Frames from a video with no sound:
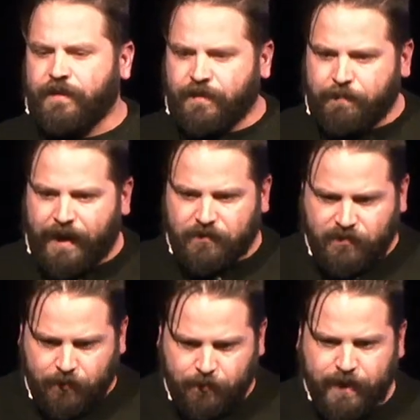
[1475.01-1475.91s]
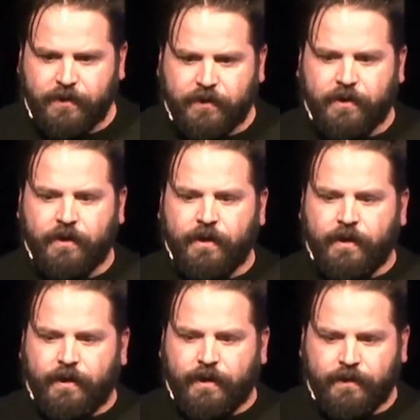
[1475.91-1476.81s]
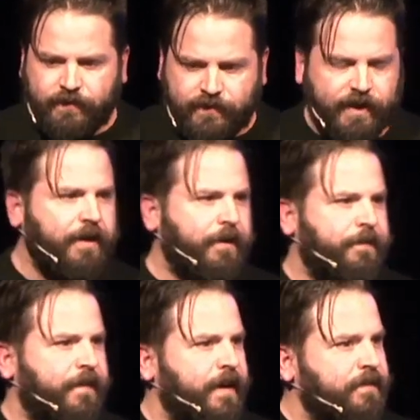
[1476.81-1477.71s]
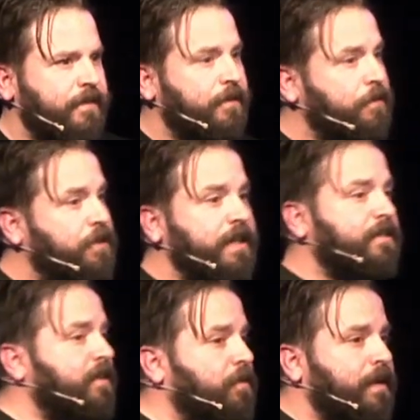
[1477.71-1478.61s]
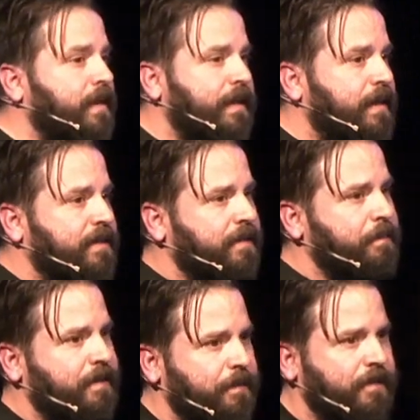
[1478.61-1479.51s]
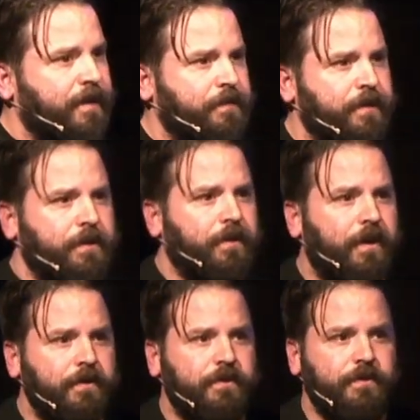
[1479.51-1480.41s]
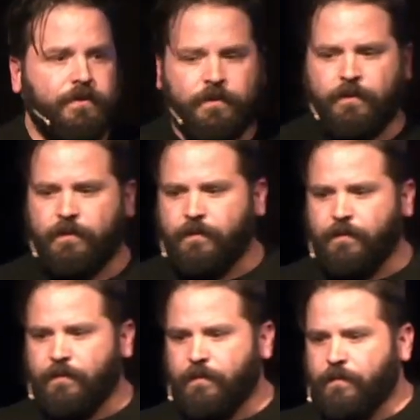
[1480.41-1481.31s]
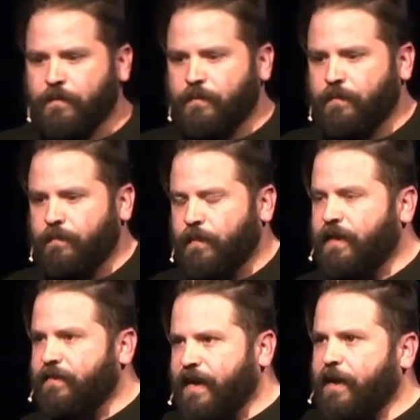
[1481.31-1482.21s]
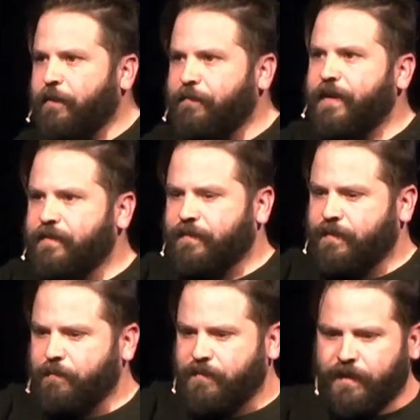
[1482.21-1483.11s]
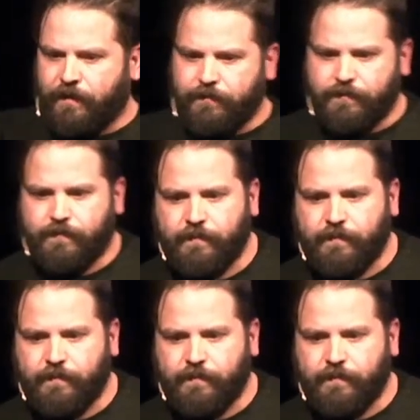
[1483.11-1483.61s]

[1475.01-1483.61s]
It's about surrender and sacrifice. And so Jesus willingly submits himself to the cross. He sacrifices himself.